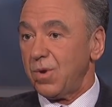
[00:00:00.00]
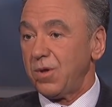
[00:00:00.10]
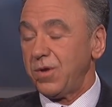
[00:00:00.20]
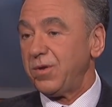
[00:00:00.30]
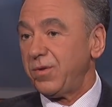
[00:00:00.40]
Well,
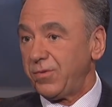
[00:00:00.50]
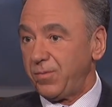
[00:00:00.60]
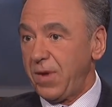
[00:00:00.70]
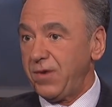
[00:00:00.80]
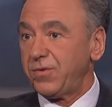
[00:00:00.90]
it, it's a
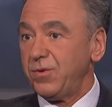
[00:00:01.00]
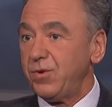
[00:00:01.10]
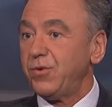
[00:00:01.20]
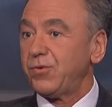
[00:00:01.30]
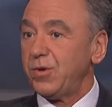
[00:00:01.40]
patient
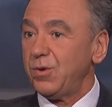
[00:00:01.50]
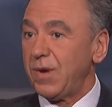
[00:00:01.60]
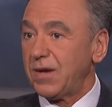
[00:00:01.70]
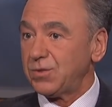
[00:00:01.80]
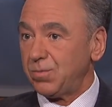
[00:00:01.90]
usually who
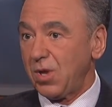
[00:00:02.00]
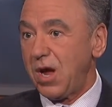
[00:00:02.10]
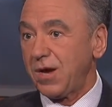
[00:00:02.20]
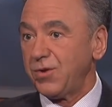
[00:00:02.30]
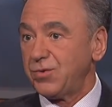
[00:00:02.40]
has a
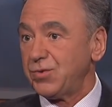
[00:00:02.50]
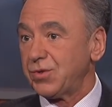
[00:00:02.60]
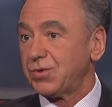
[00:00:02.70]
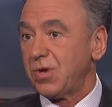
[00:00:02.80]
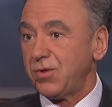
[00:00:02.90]
blockage
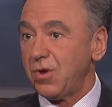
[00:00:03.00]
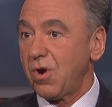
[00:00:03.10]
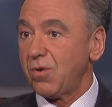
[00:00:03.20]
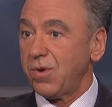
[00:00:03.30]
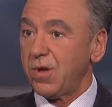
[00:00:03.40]
just on the
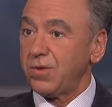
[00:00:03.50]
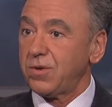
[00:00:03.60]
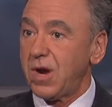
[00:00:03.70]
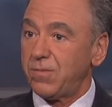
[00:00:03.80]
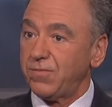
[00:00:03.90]
artery on the
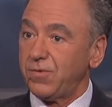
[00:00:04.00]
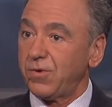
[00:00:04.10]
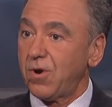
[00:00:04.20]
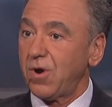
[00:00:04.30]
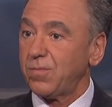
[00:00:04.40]
top of his
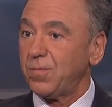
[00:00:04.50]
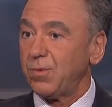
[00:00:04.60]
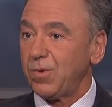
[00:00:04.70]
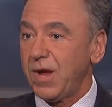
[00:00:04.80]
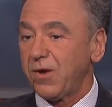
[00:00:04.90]
heart,
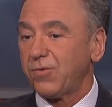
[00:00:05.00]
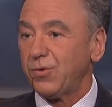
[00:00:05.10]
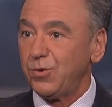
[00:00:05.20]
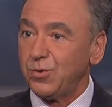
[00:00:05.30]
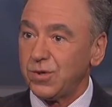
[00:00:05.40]
but we're
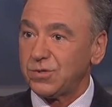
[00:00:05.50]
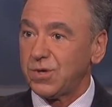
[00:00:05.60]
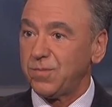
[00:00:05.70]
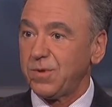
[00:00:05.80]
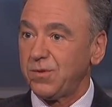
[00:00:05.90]
actually doing
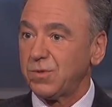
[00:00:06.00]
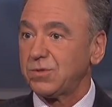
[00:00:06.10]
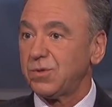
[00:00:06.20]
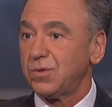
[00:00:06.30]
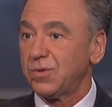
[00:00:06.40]
something.
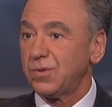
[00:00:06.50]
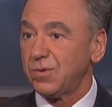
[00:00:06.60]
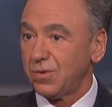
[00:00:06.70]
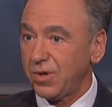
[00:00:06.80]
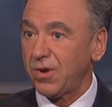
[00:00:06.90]
His or her.
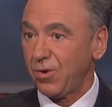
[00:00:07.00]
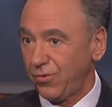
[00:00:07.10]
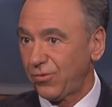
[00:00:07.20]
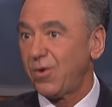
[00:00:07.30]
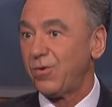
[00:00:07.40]
Yeah,
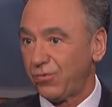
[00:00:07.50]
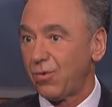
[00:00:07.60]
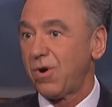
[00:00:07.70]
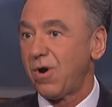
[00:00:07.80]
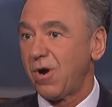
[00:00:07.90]
his, his
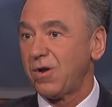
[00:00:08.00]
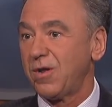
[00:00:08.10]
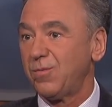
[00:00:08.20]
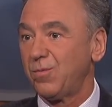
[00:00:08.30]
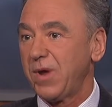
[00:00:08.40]
or her heart.
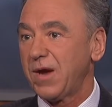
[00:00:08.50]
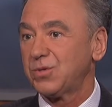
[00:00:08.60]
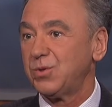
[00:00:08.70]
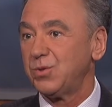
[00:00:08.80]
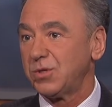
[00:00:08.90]
And we're
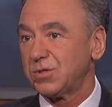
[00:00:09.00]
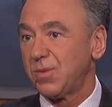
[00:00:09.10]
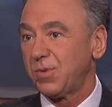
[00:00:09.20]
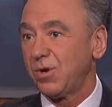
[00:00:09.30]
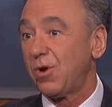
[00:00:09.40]
actually doing
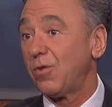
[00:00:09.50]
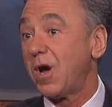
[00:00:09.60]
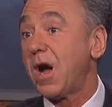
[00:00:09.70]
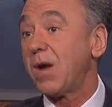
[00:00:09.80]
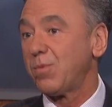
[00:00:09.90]
something called a
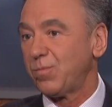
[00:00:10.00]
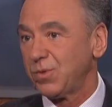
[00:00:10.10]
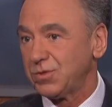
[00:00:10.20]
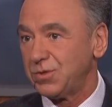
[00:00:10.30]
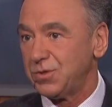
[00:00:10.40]
hybrid
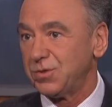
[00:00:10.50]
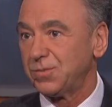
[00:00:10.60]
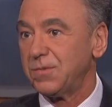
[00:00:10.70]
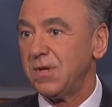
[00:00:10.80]
procedure.